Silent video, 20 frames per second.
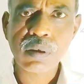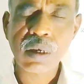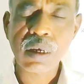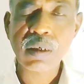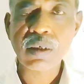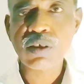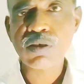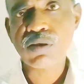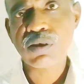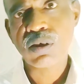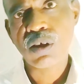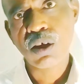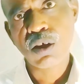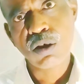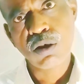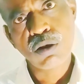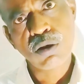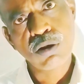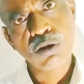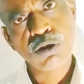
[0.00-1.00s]
It is
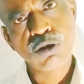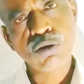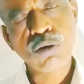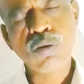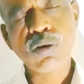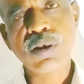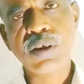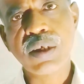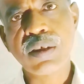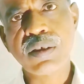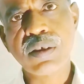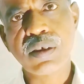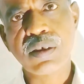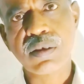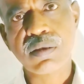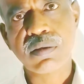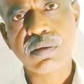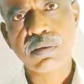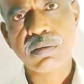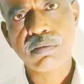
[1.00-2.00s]
so
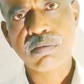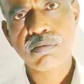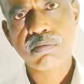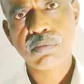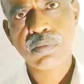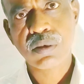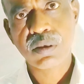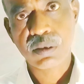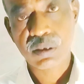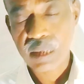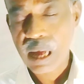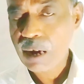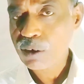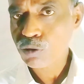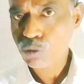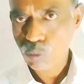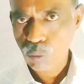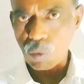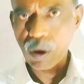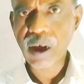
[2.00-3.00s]
dangerous.
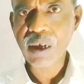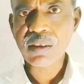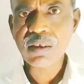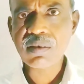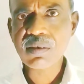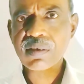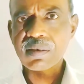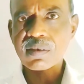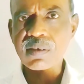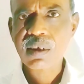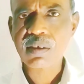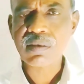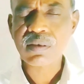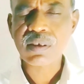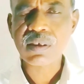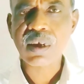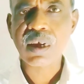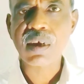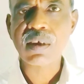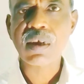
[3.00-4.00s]
That's why this is
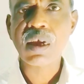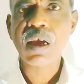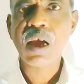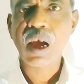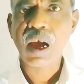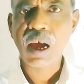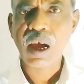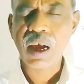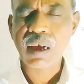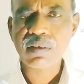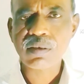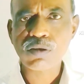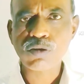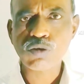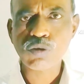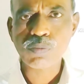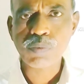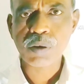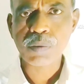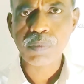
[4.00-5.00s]
considered as
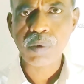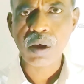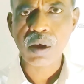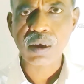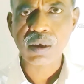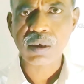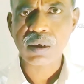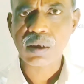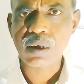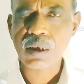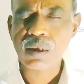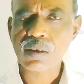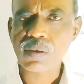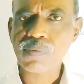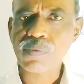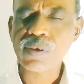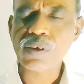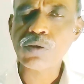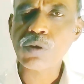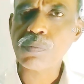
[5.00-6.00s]
a superbug in the
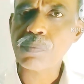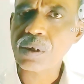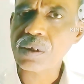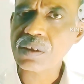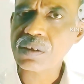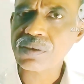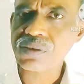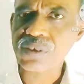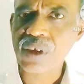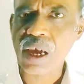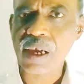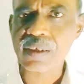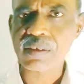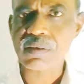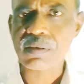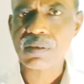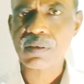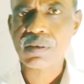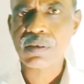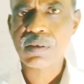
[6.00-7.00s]
field of medical
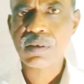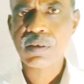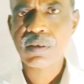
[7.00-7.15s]
science.